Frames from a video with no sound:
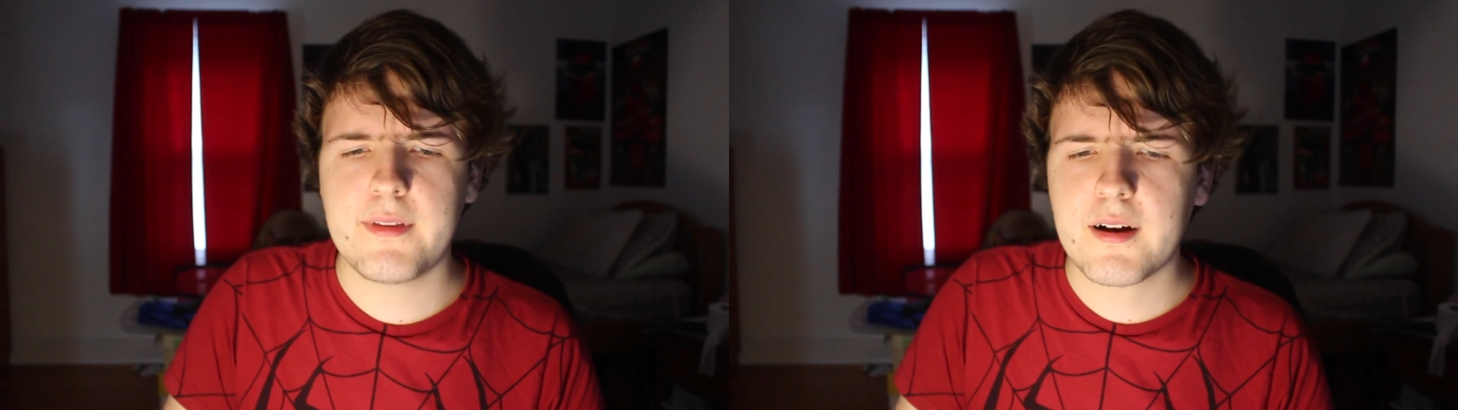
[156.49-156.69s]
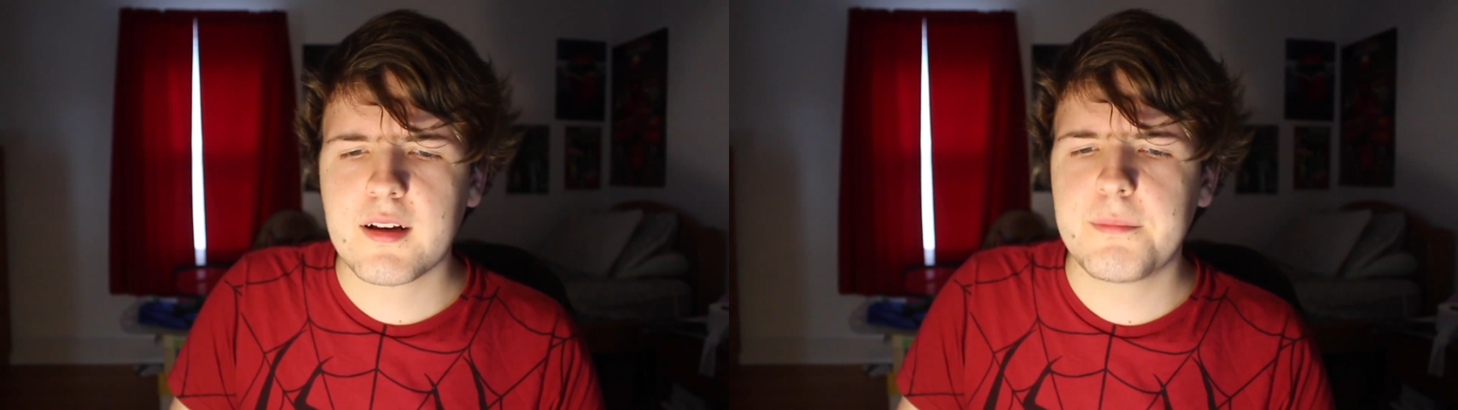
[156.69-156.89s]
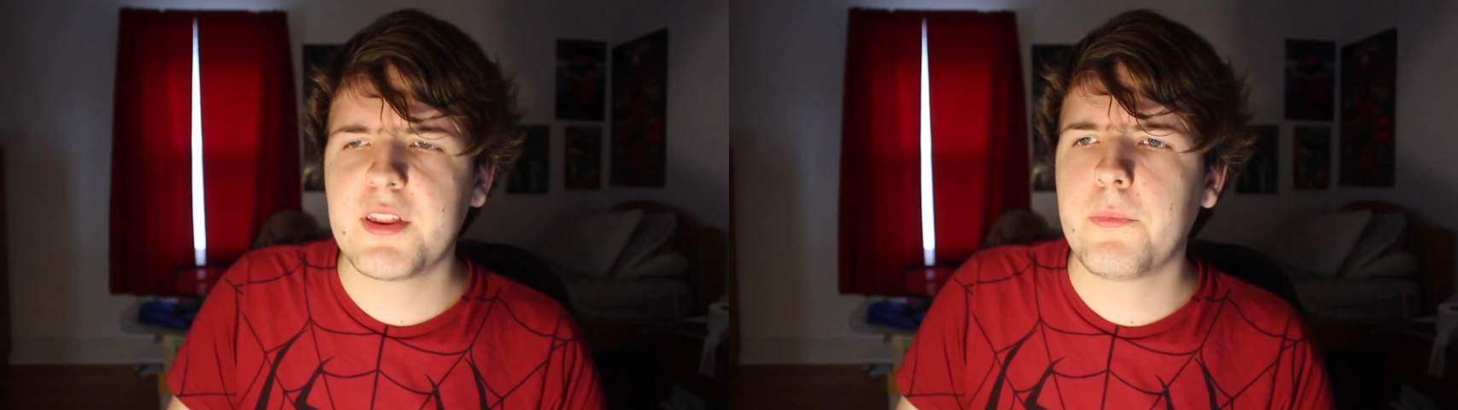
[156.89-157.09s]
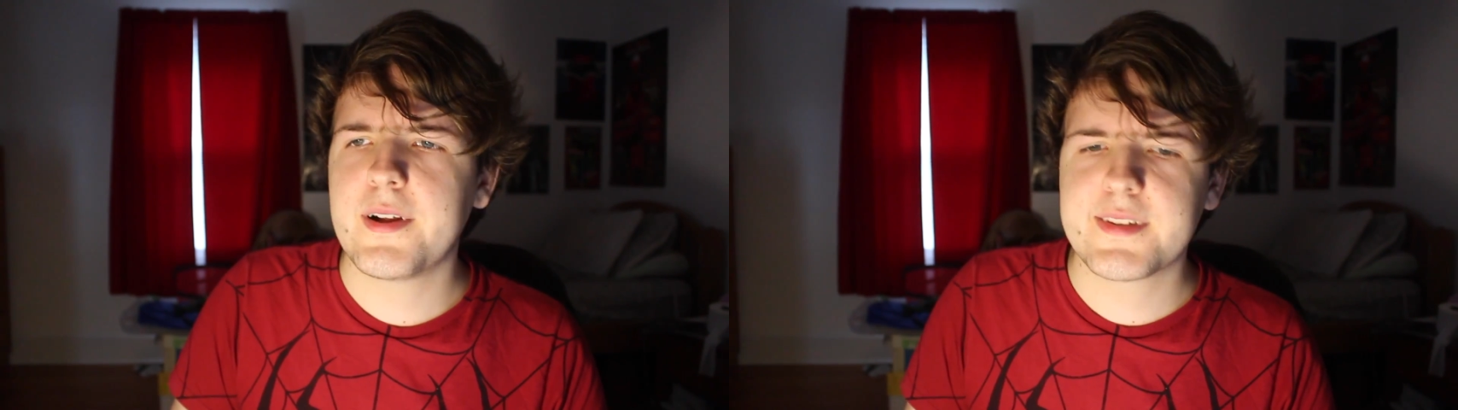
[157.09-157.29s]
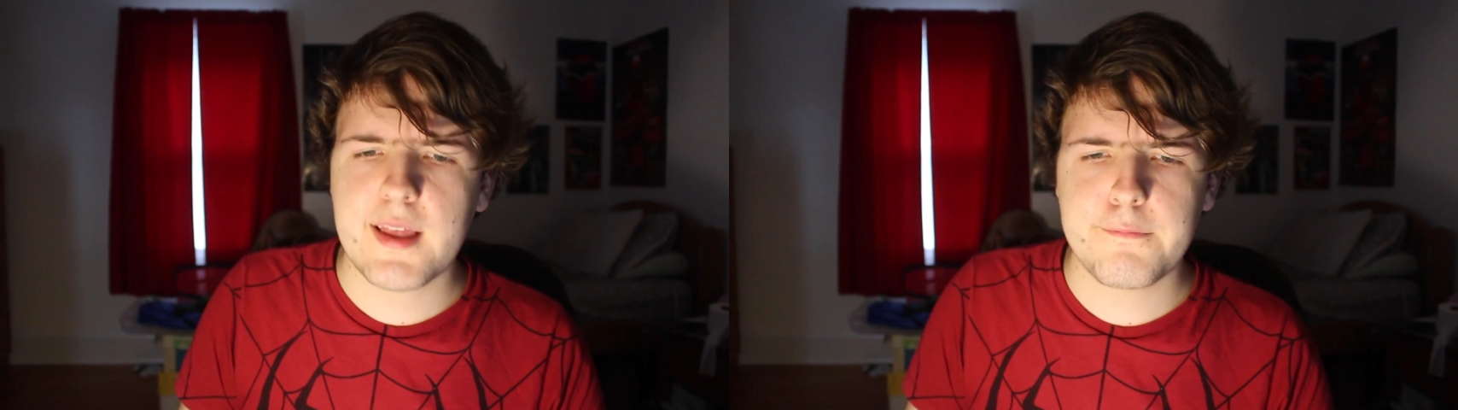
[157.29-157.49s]
They're gonna be the
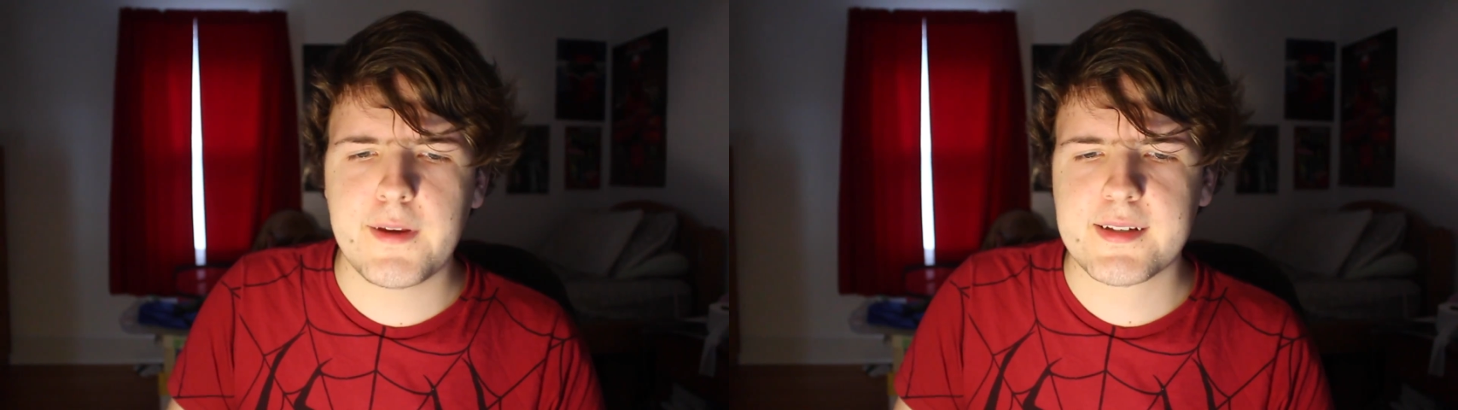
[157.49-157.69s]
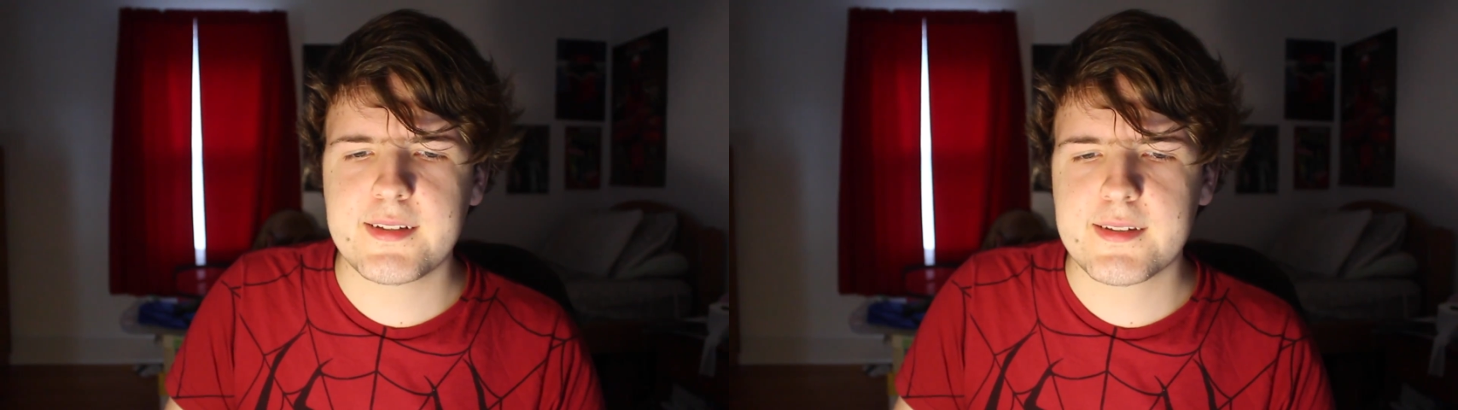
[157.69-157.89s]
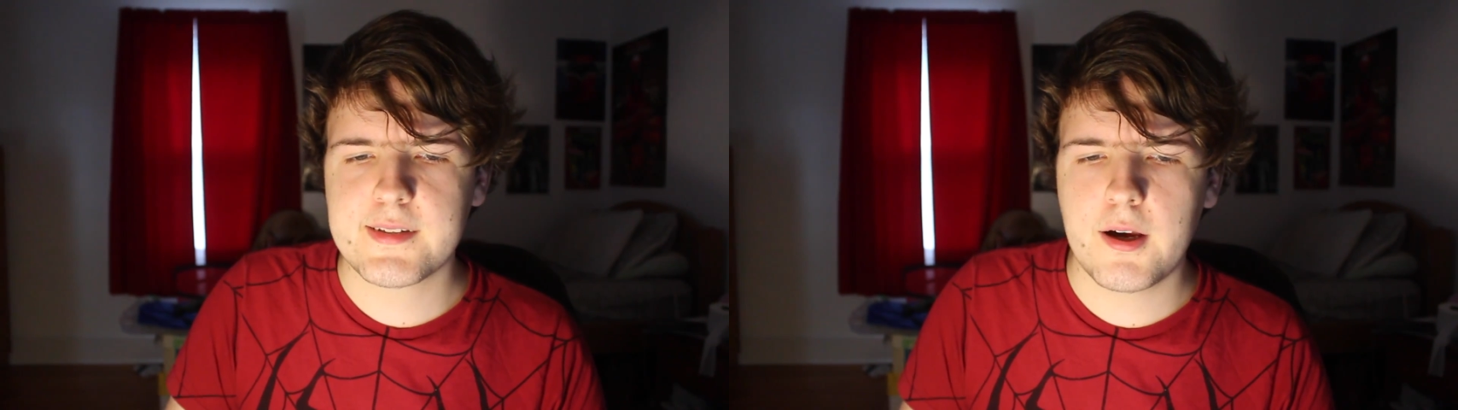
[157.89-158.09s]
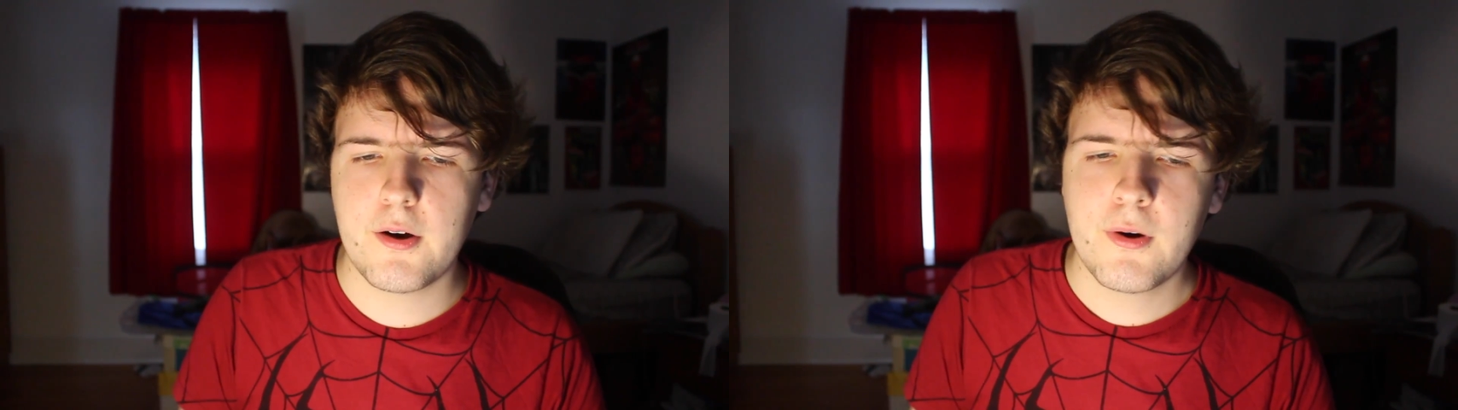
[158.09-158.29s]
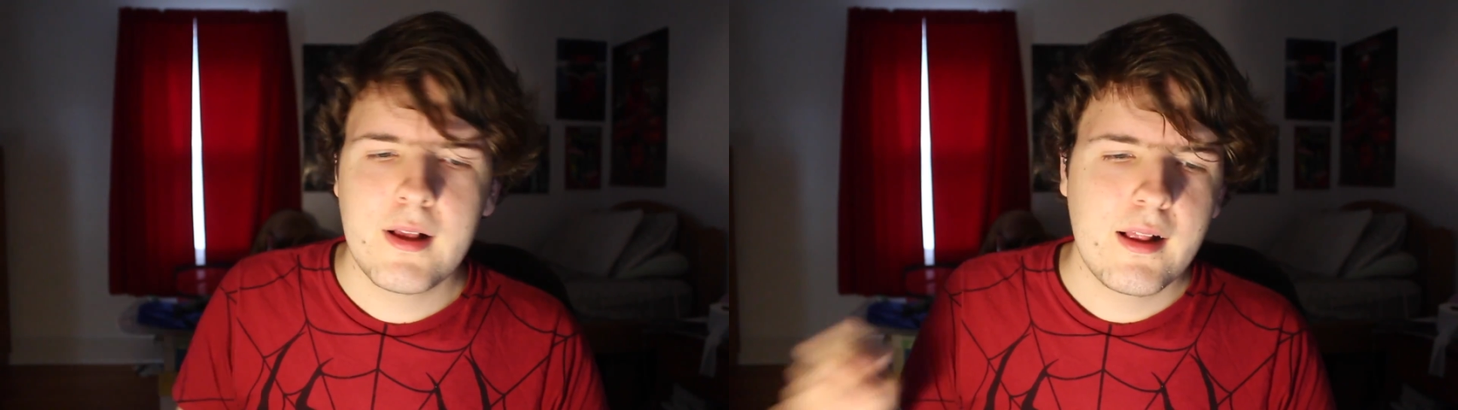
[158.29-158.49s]
ones that fix it.
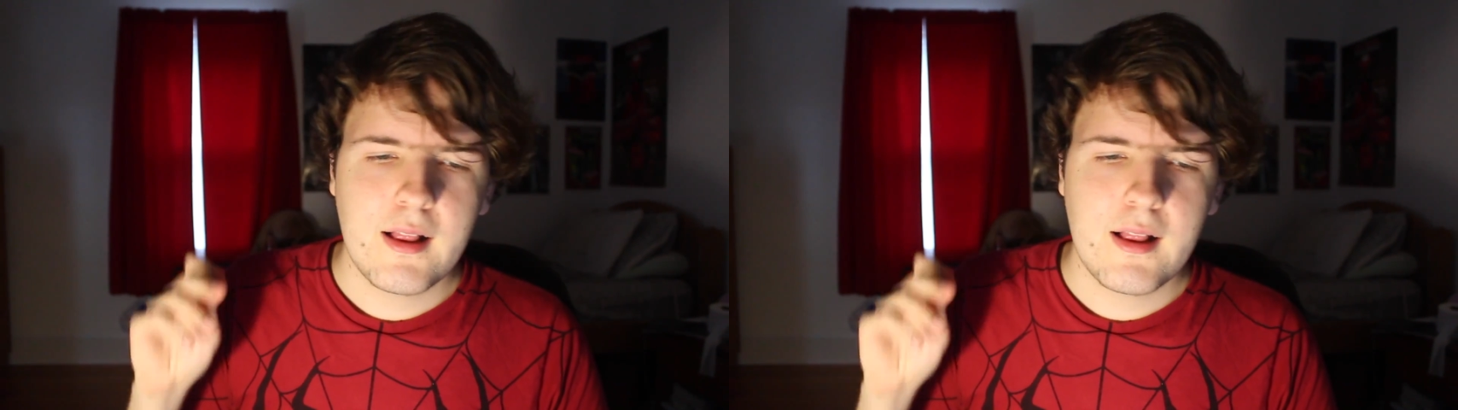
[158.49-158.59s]
So